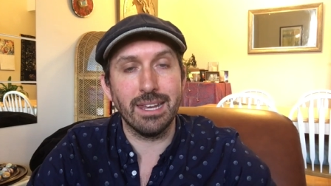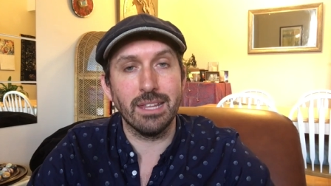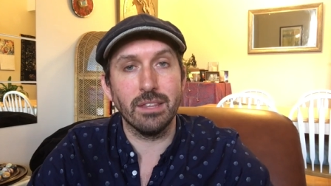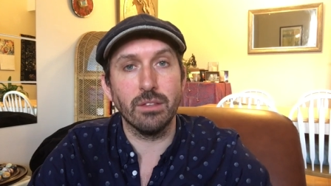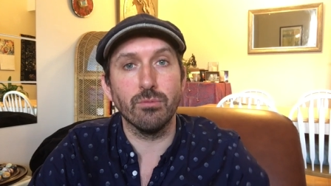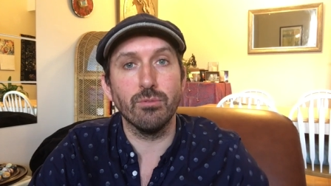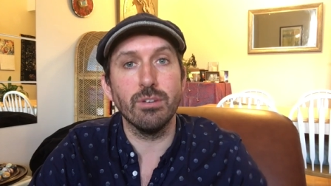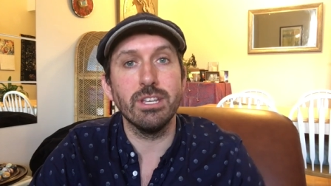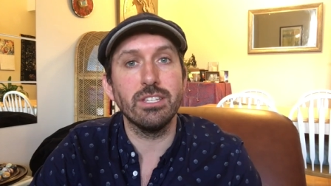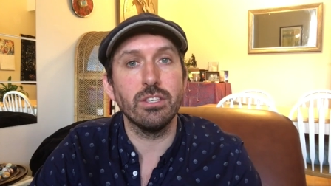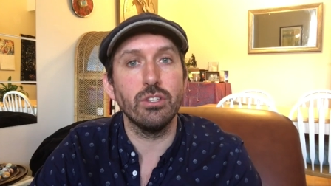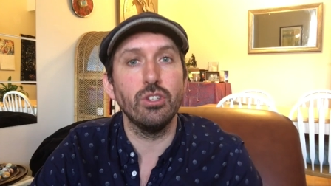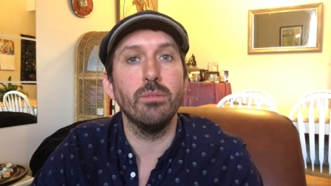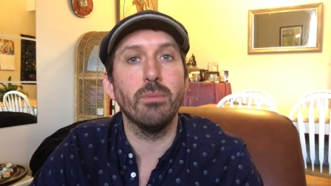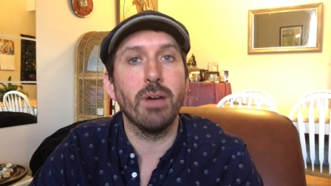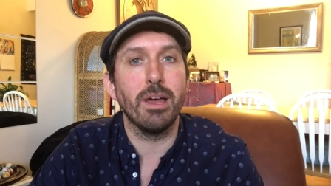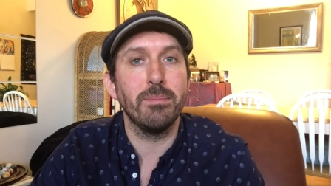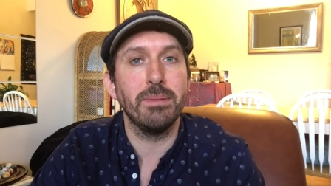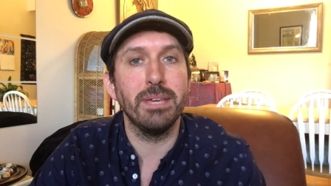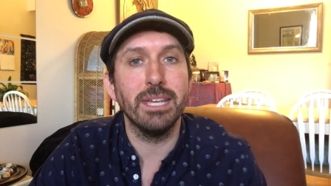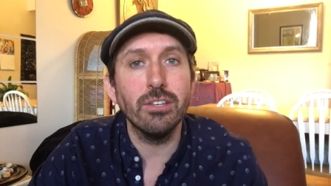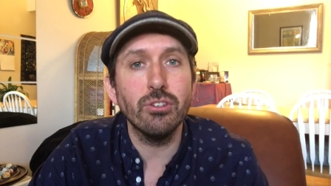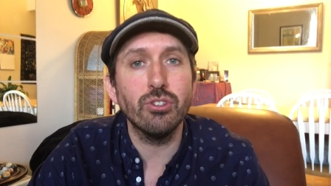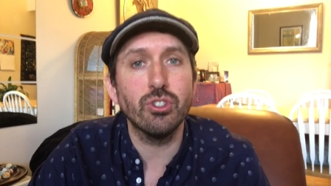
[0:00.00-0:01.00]
Now, the reason you
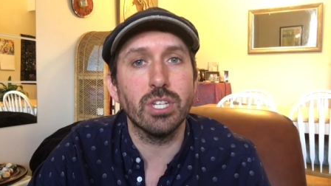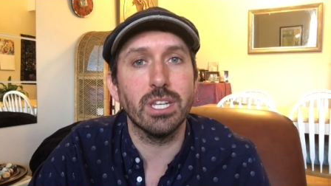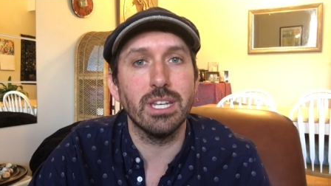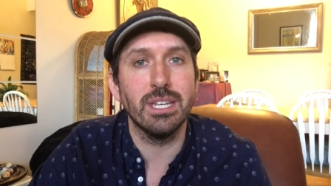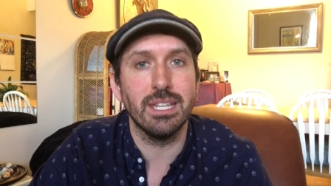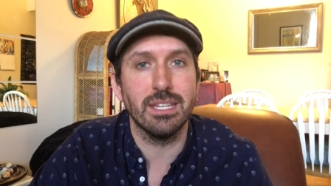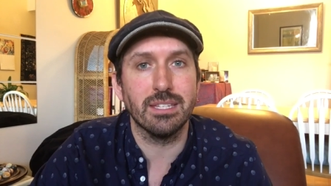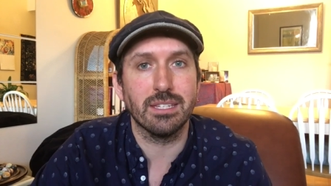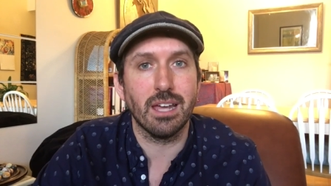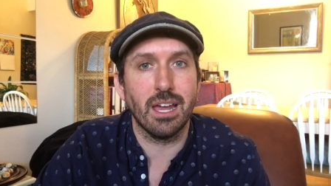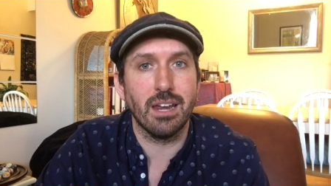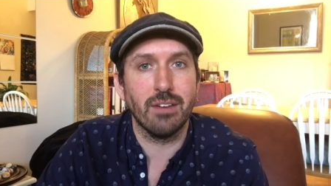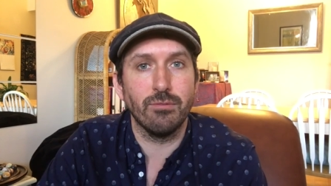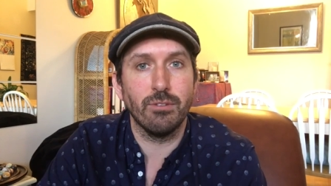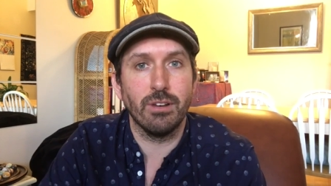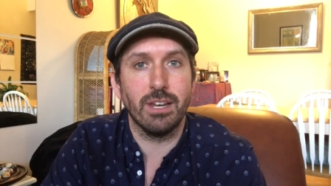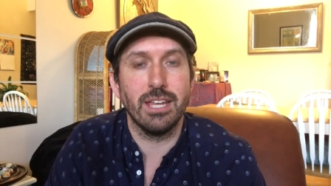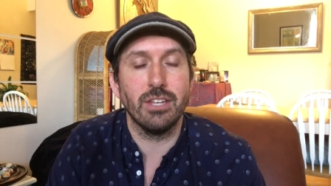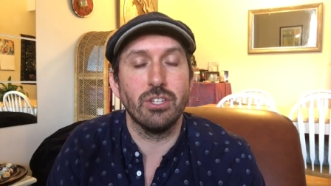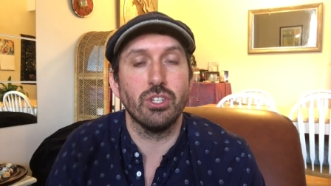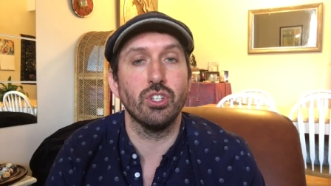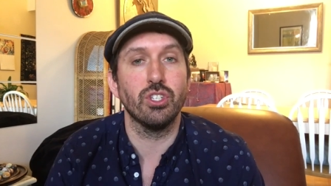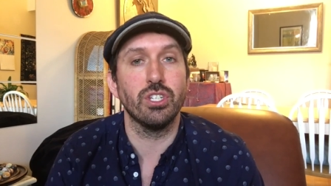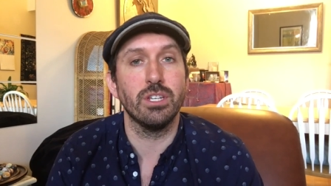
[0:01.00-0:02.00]
might be interested in this kind of
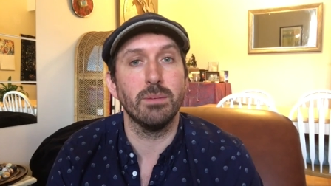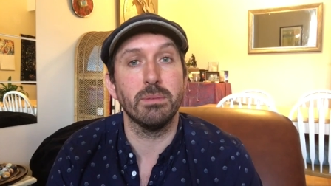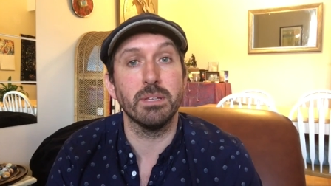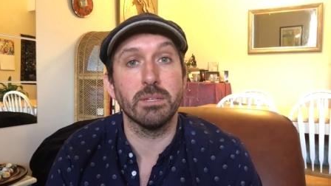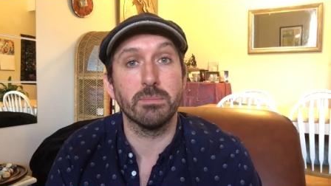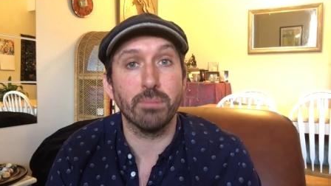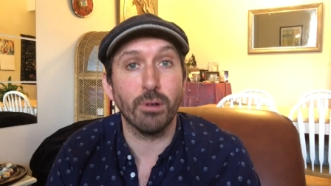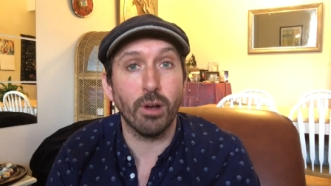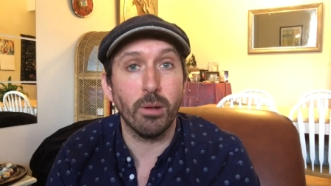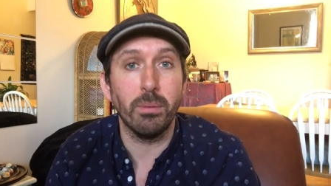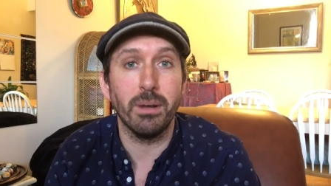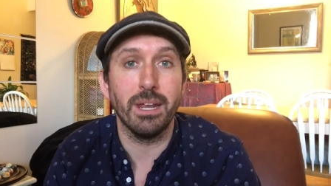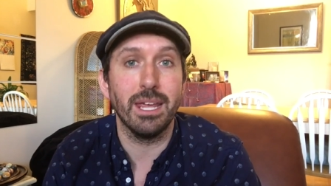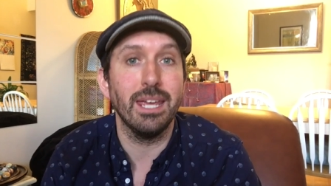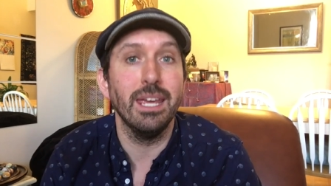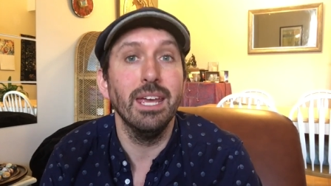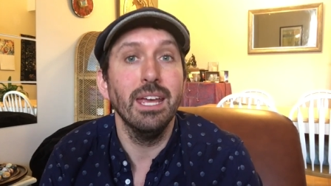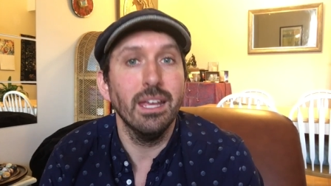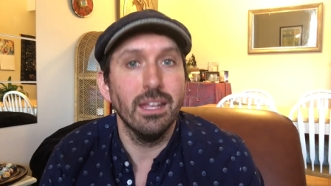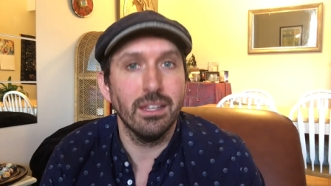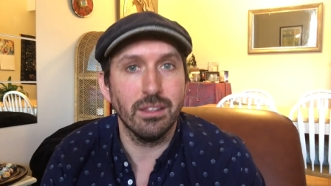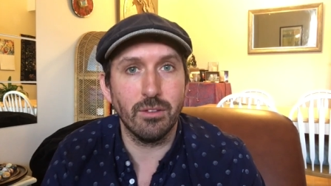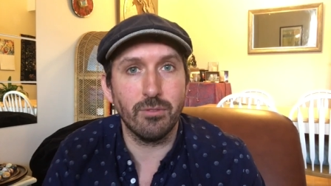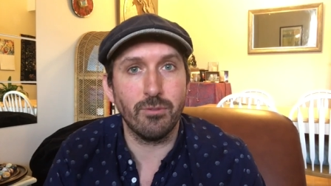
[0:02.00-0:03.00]
relationship is probably
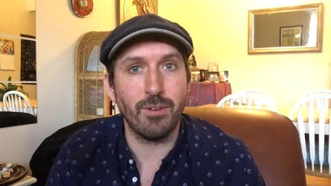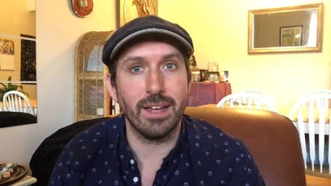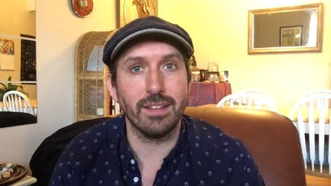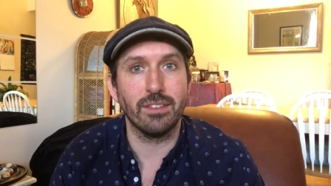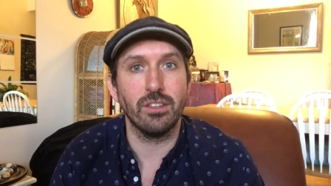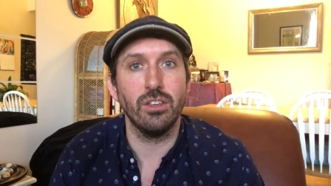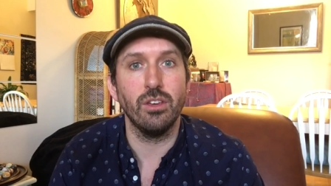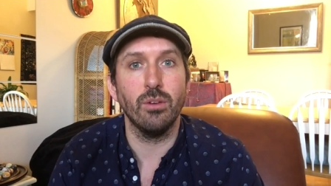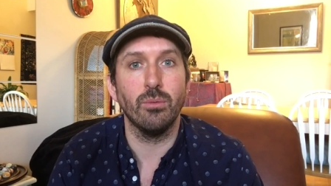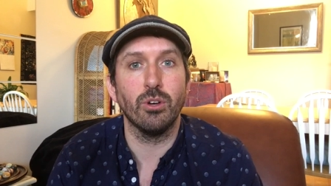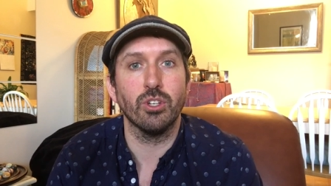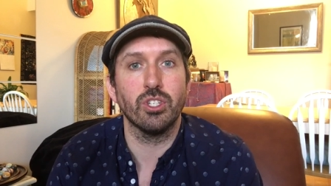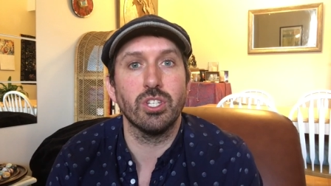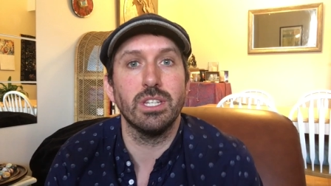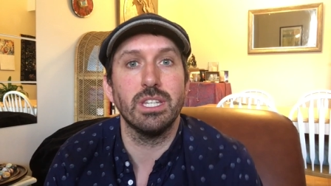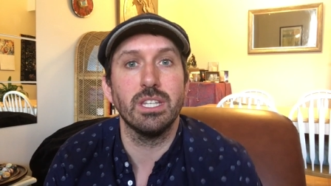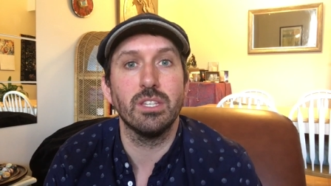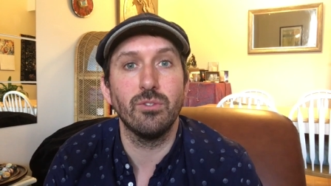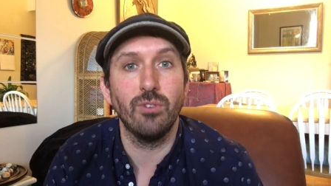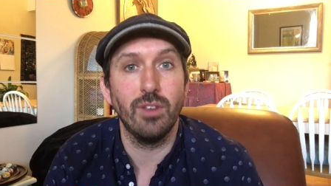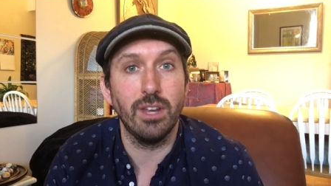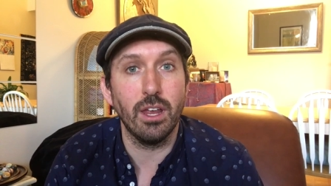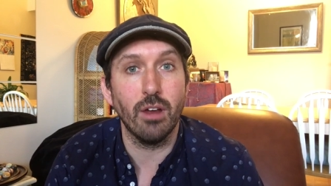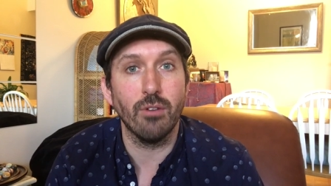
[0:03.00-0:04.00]
the fact that you're watching
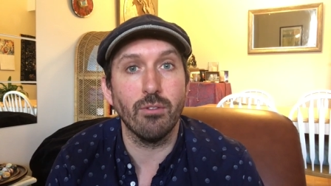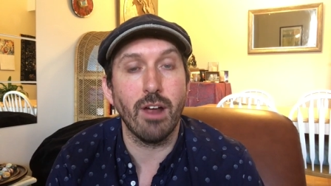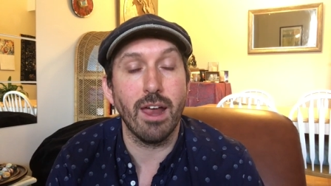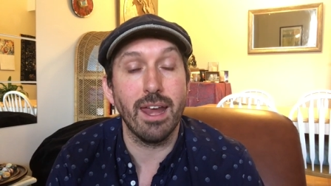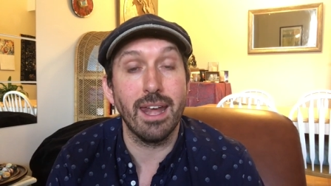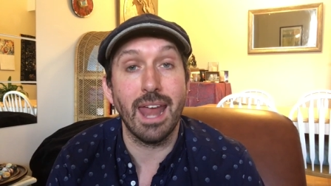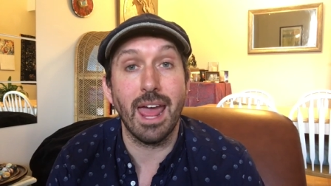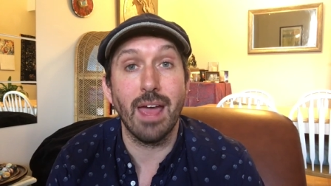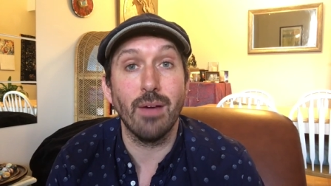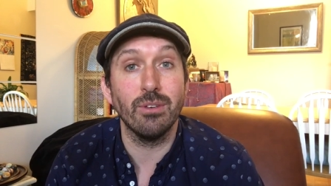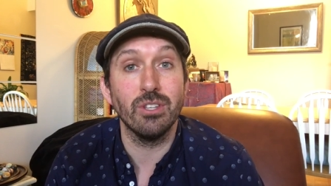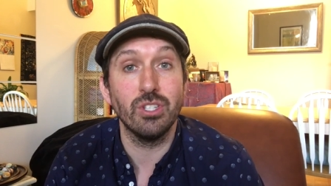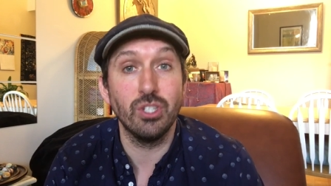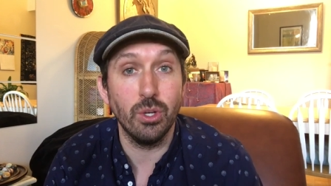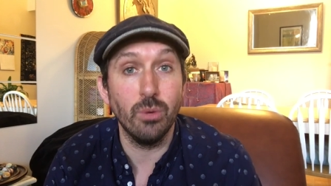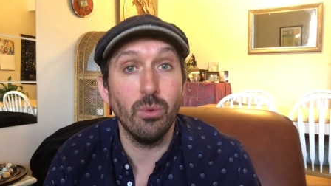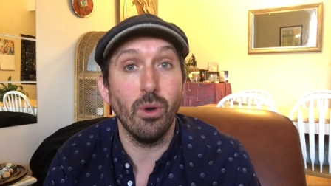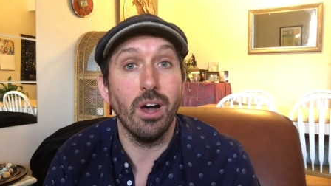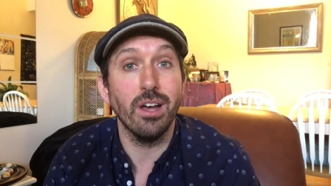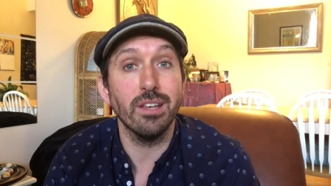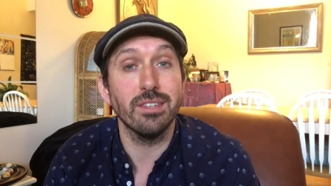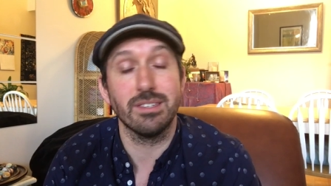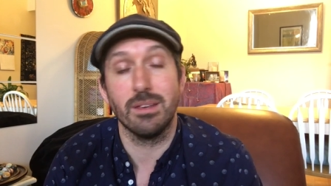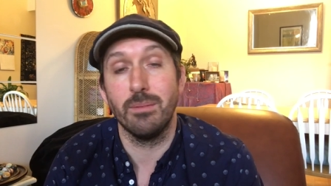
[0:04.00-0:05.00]
this video right now is you
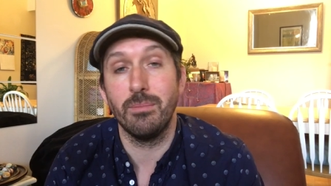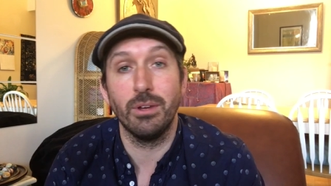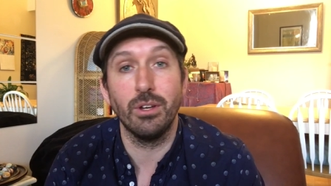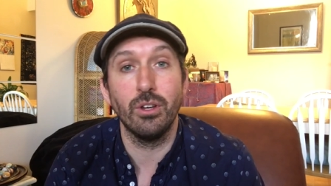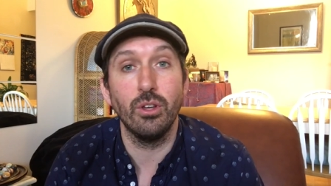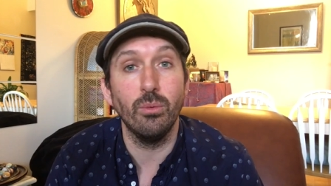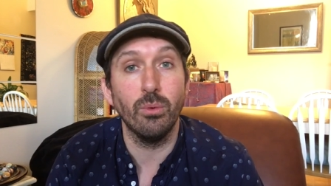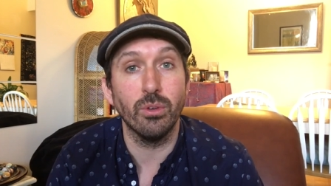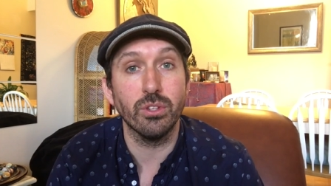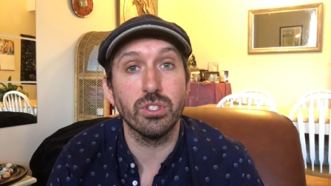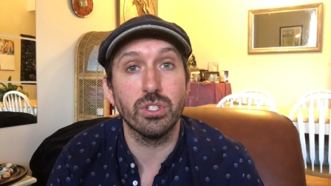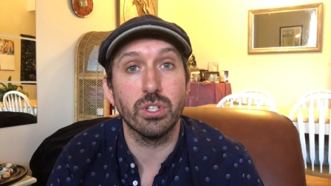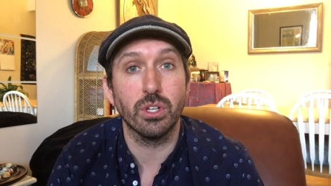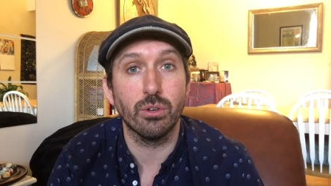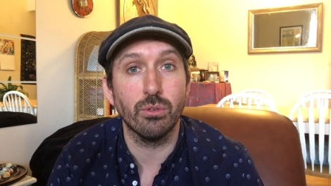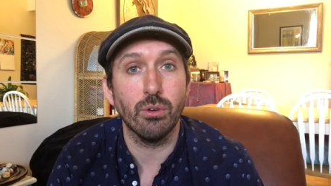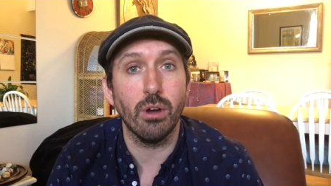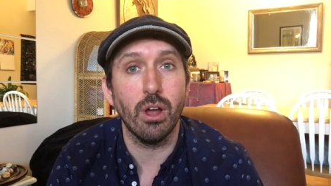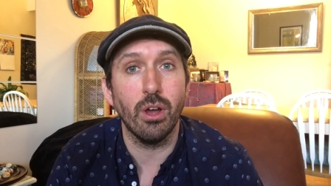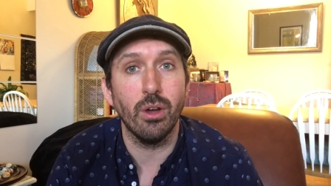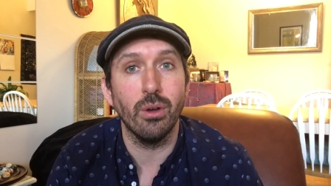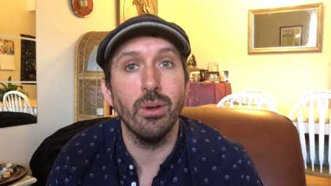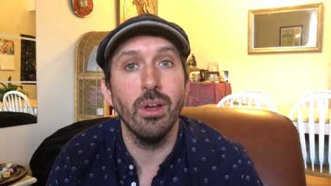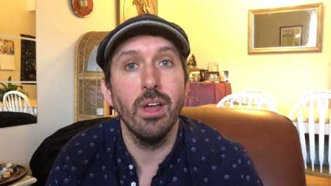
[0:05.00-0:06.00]
are someone who wants to
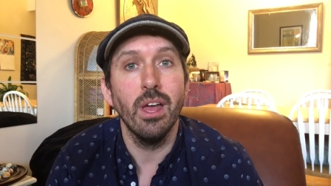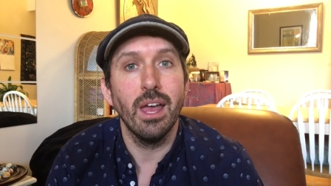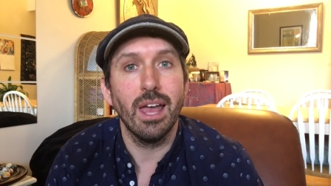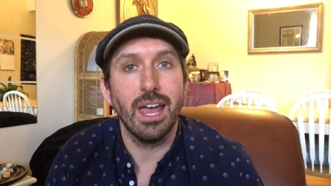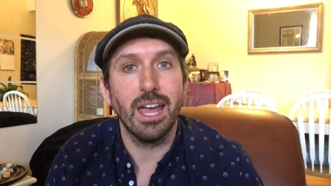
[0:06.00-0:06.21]
grow,